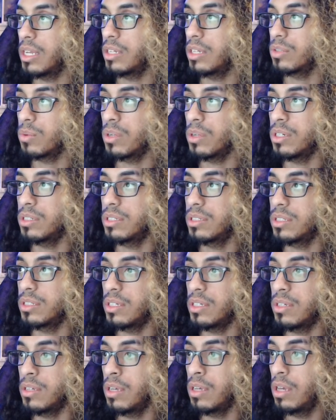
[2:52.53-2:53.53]
I just want to
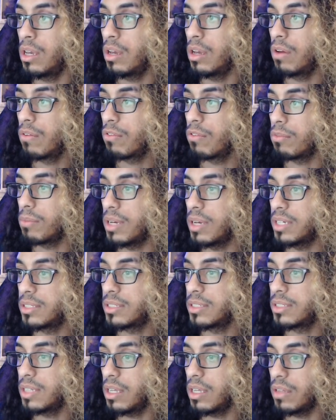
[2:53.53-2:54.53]
see for
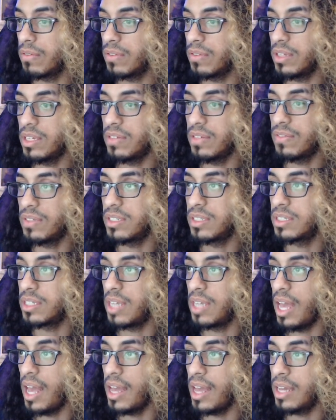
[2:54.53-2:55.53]
myself if it's
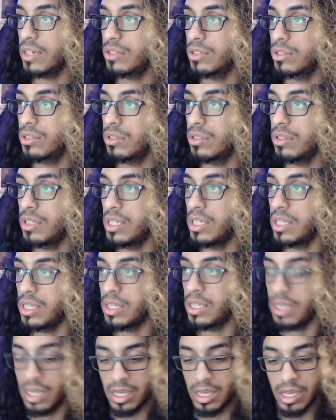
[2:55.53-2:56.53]
actually
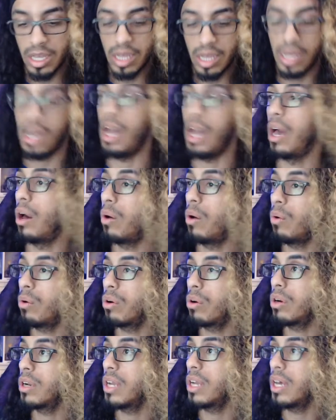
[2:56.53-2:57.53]
out
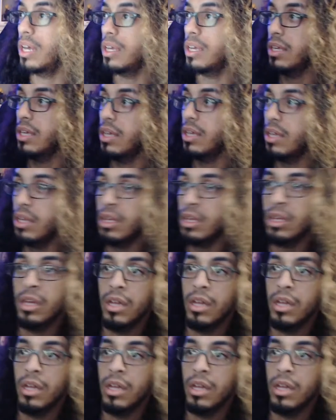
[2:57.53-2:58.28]
or not yet.